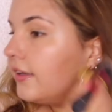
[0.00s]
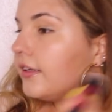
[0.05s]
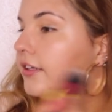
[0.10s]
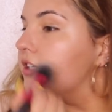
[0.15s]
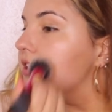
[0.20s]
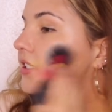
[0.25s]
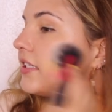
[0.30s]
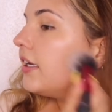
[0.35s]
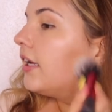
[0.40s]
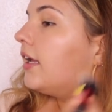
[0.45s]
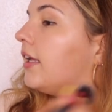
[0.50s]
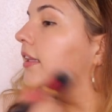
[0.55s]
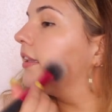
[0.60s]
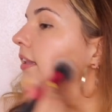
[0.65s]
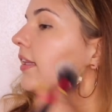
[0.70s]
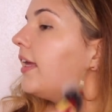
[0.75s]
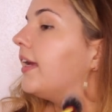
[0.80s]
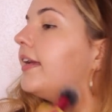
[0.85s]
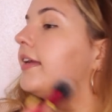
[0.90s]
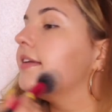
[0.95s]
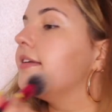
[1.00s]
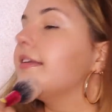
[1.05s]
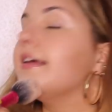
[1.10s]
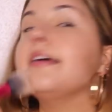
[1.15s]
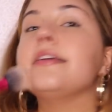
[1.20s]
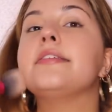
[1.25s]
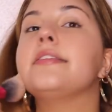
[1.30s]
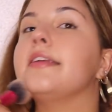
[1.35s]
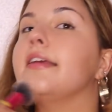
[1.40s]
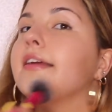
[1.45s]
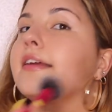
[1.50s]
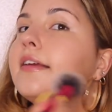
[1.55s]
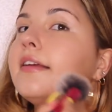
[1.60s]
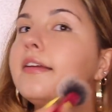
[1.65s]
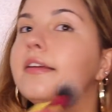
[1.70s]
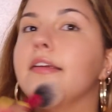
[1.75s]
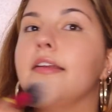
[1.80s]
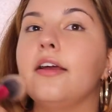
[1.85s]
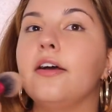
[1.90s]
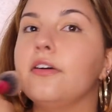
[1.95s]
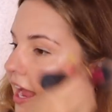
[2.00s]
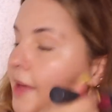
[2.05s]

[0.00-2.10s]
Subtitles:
Just a light dusting, you know.